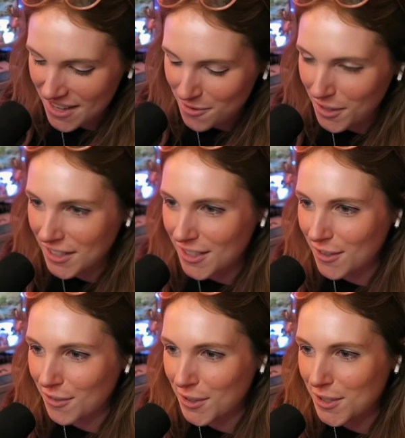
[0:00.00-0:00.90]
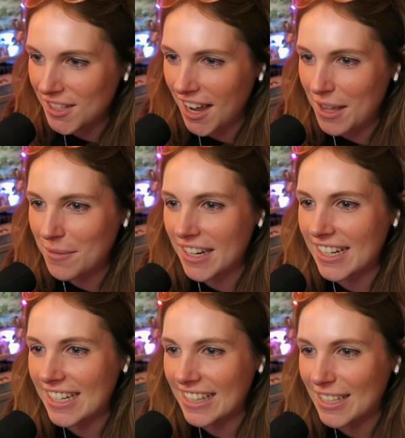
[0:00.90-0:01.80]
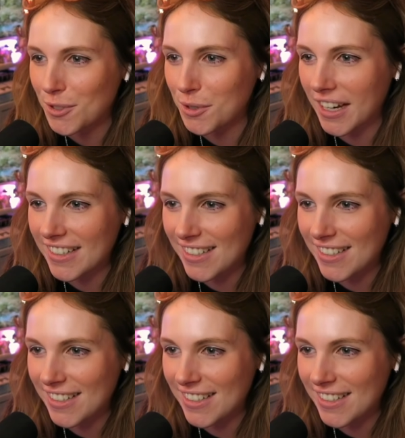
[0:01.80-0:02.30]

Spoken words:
it worked the first time and I didn't lead you guys